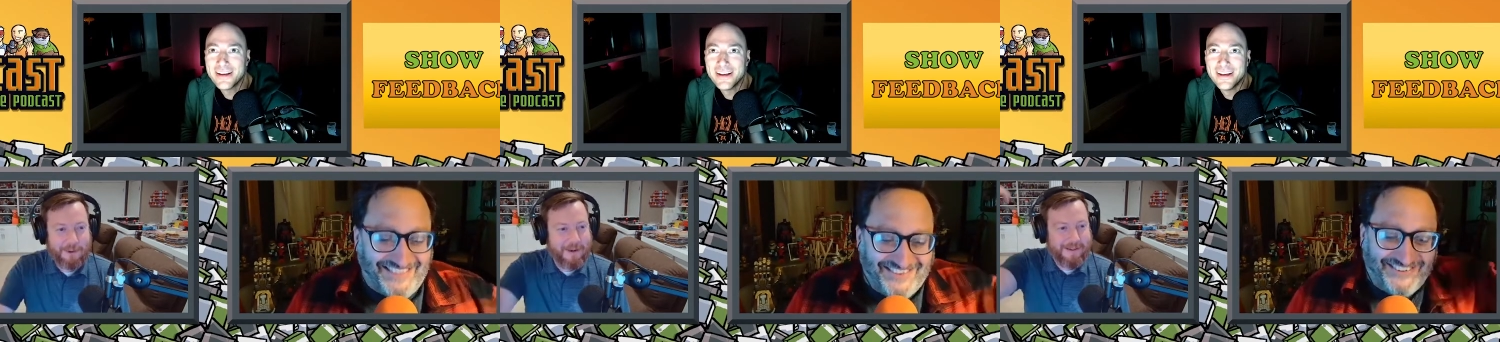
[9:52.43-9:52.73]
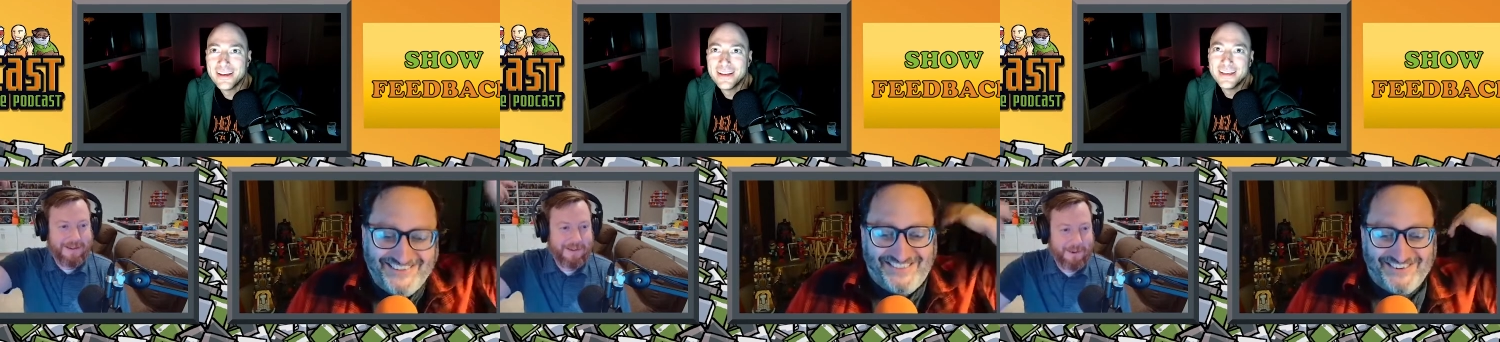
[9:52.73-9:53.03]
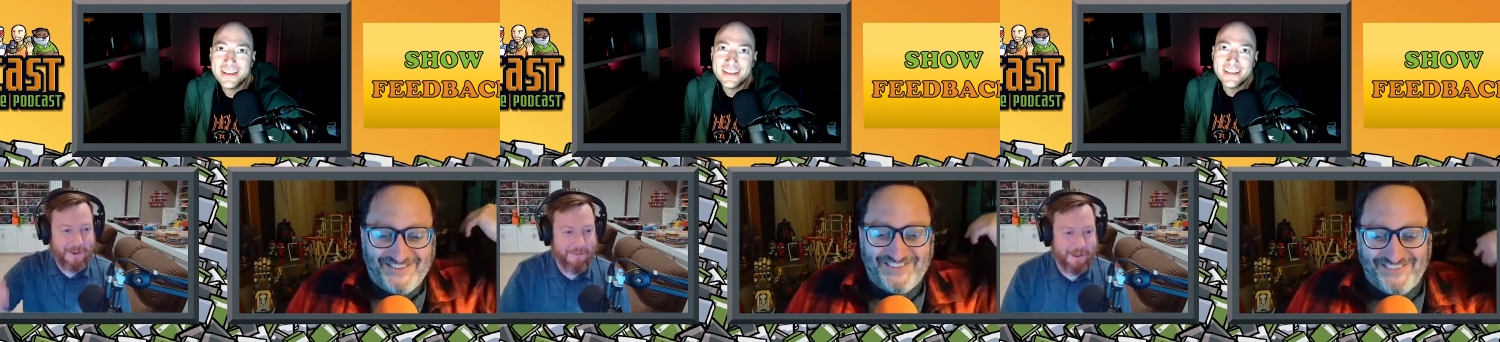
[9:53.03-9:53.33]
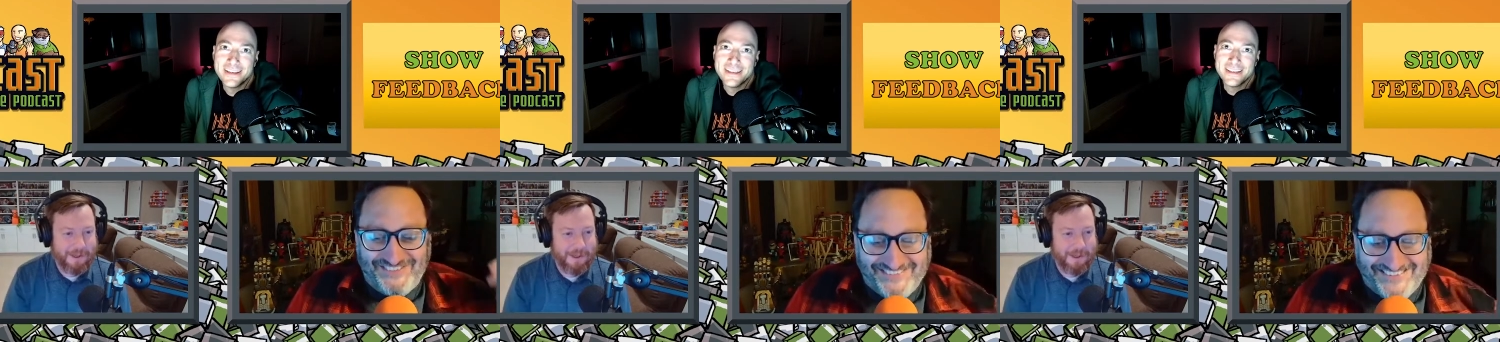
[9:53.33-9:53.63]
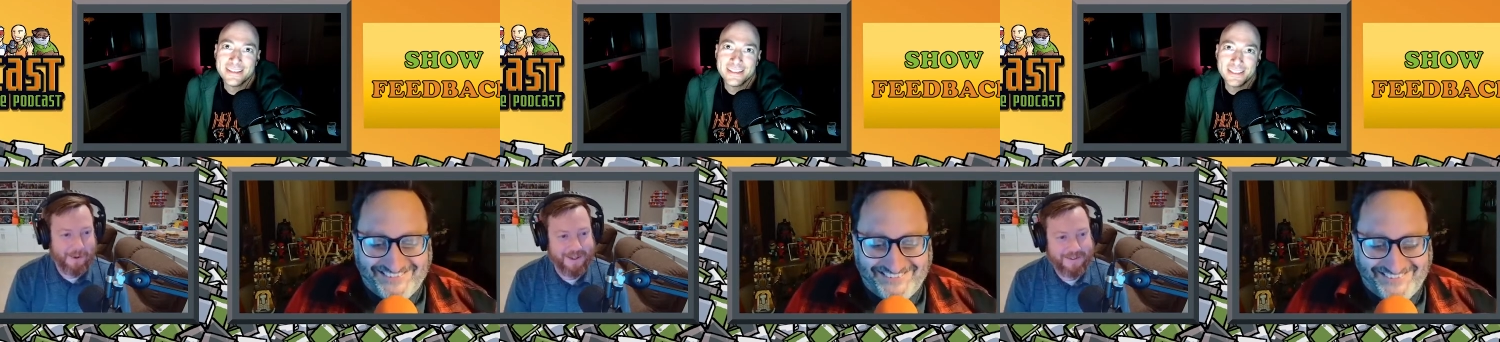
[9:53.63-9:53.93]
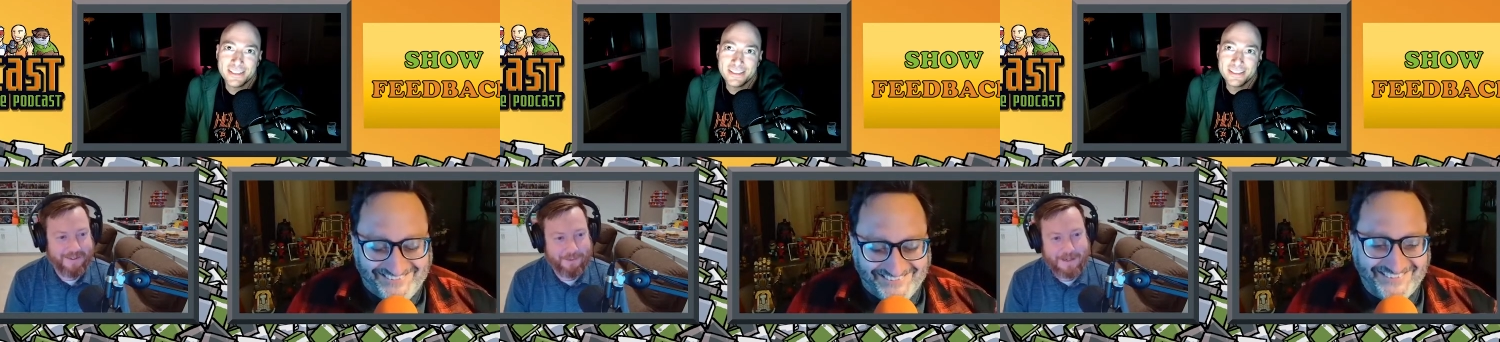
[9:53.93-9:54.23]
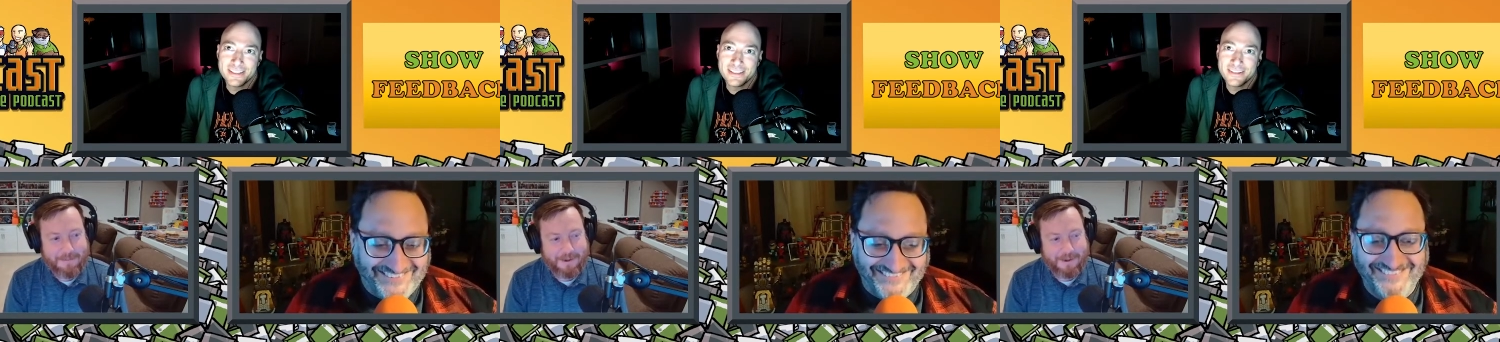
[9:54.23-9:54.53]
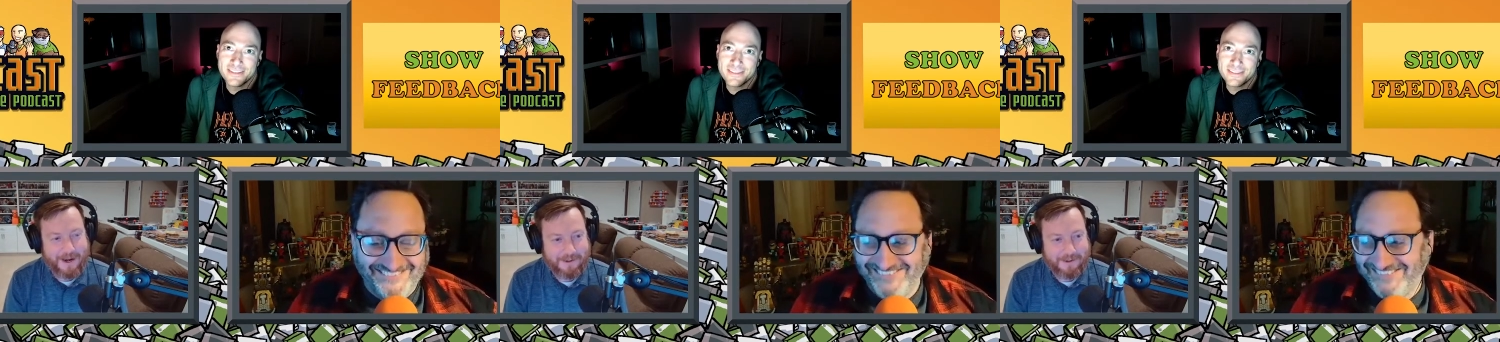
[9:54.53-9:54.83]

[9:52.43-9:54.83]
Speaker 1: just threw it over his shoulder. That's where we keep the trash in the